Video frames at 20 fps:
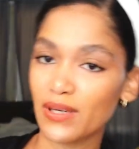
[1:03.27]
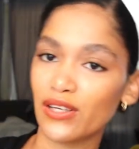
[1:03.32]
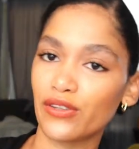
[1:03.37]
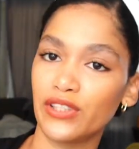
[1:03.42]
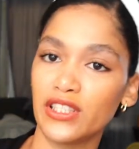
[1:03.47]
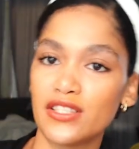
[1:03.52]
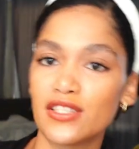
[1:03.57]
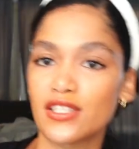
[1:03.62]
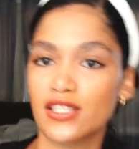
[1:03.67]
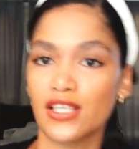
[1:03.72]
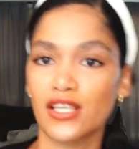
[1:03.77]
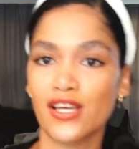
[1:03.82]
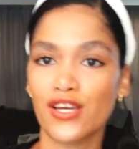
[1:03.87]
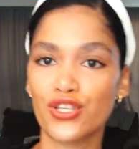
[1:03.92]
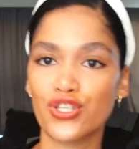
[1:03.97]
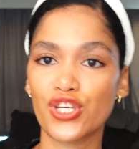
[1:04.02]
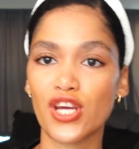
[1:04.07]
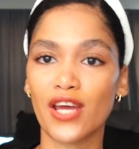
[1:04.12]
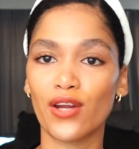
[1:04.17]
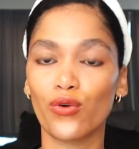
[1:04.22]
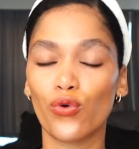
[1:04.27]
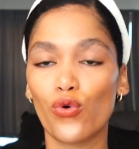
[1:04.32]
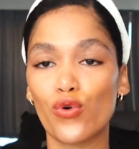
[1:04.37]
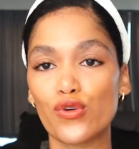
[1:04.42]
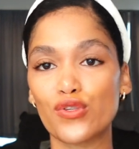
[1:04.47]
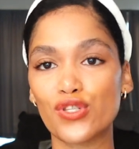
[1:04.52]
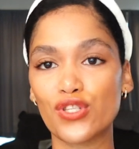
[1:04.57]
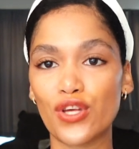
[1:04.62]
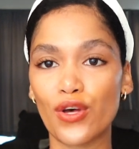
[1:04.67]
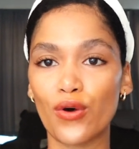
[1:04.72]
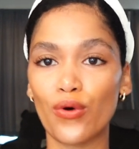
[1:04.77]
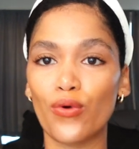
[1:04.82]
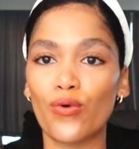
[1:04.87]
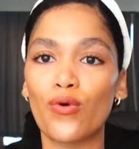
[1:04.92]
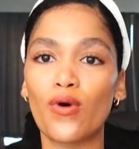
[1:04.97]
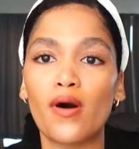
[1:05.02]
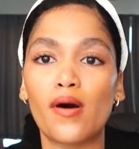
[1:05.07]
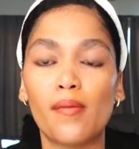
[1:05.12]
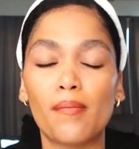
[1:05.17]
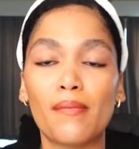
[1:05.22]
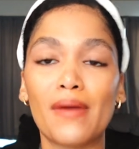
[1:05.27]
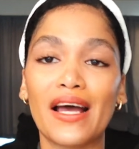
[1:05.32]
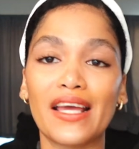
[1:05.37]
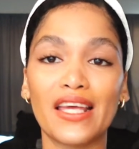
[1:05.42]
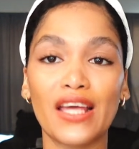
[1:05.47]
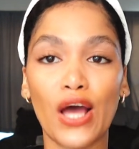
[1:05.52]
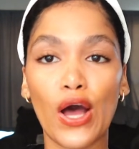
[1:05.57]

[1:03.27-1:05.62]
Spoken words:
research and also my